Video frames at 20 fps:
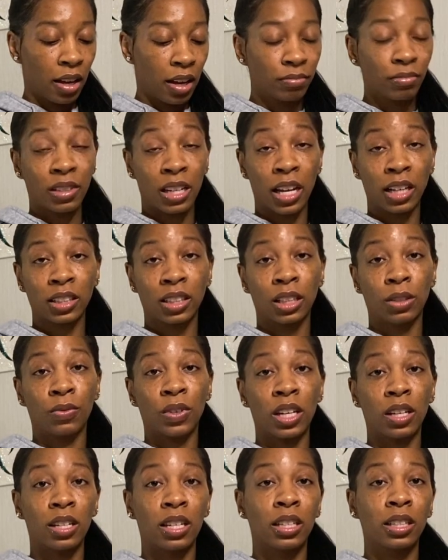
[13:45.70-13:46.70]
Next is
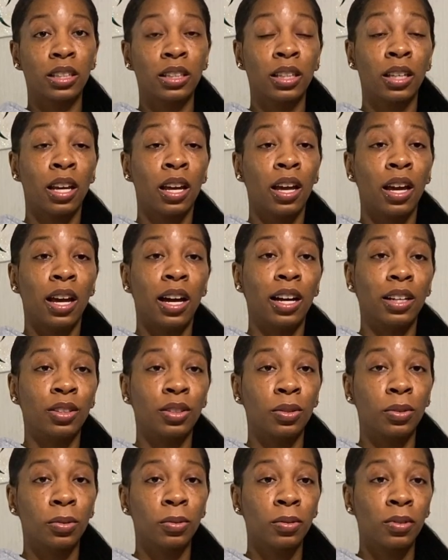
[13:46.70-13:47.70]
Fitness. I
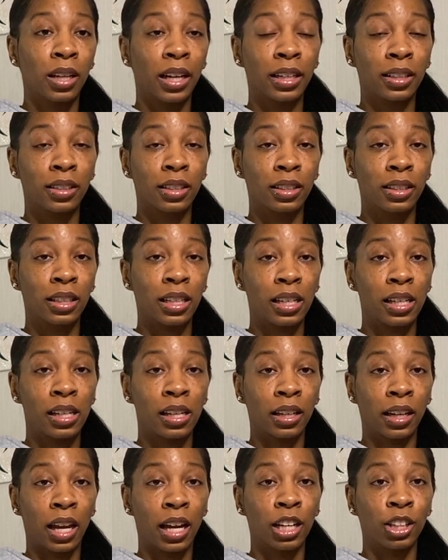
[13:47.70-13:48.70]
do like to see
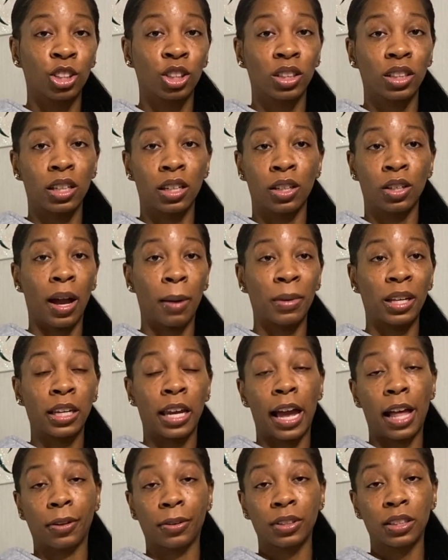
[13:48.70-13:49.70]
occasionally how many
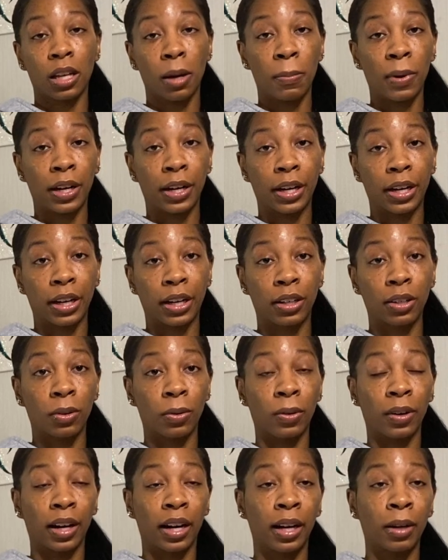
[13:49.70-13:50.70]
calories I burn,
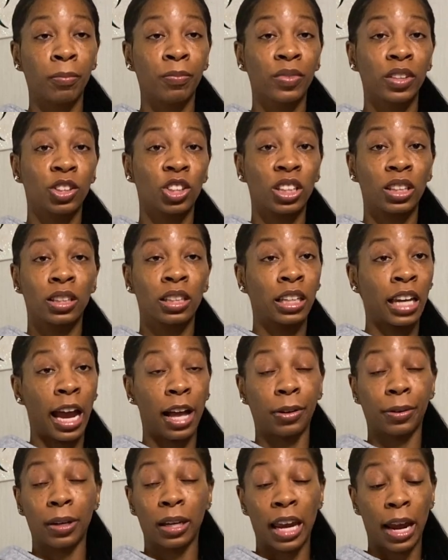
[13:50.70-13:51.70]
or just the
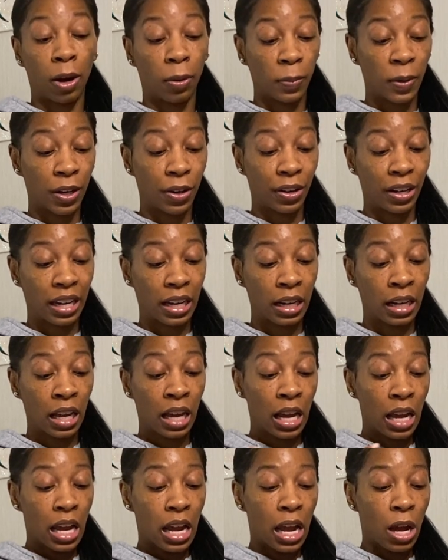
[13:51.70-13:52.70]
calorie count period,
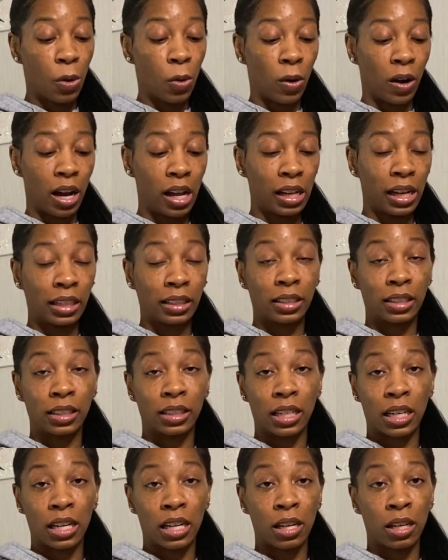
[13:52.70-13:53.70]
or I like to
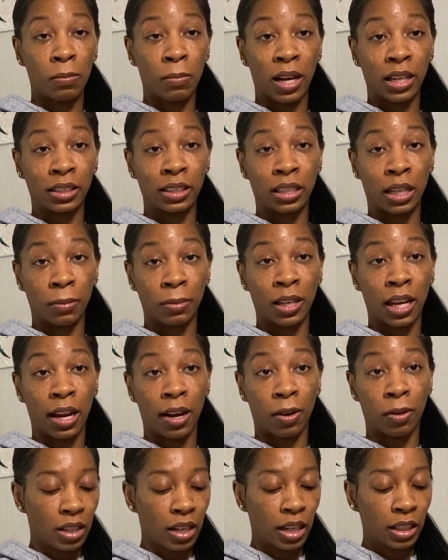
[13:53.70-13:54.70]
see my step
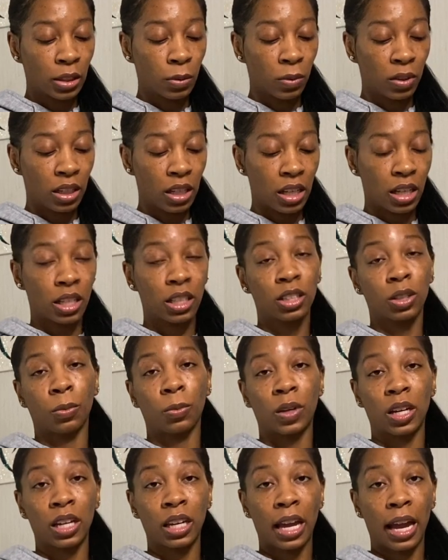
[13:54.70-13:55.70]
count. Next one is the
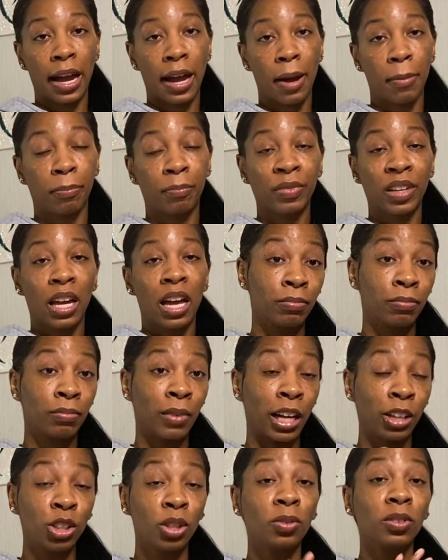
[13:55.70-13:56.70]
Ring app.
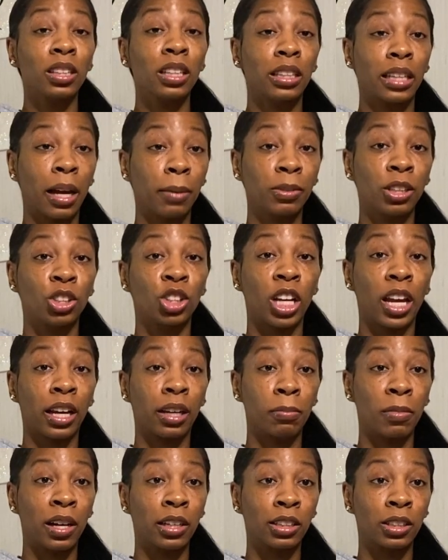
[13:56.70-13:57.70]
I use this app to check
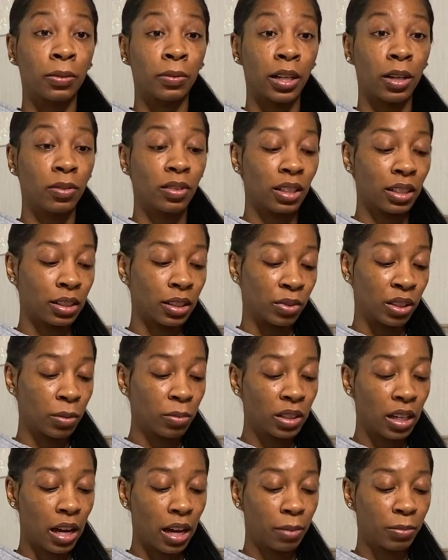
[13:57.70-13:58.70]
my surroundings
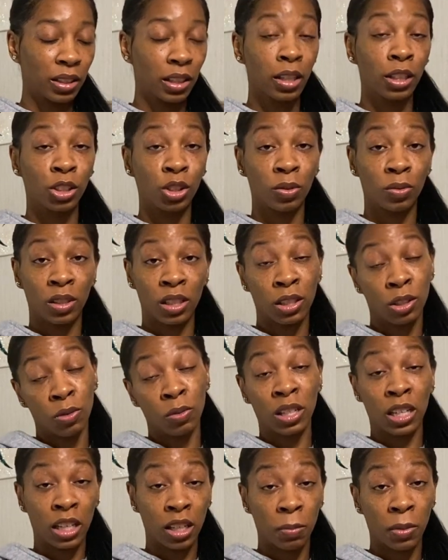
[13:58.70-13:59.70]
sometimes, because you
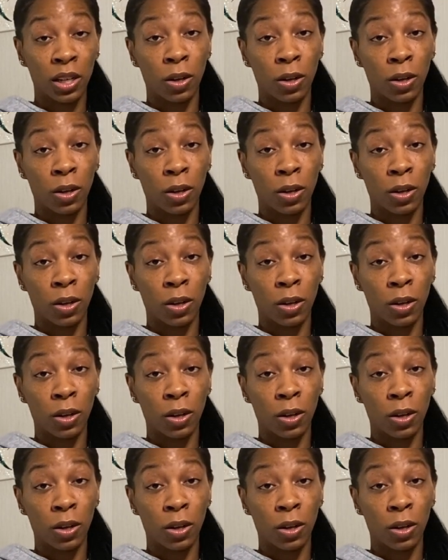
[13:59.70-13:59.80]
need to be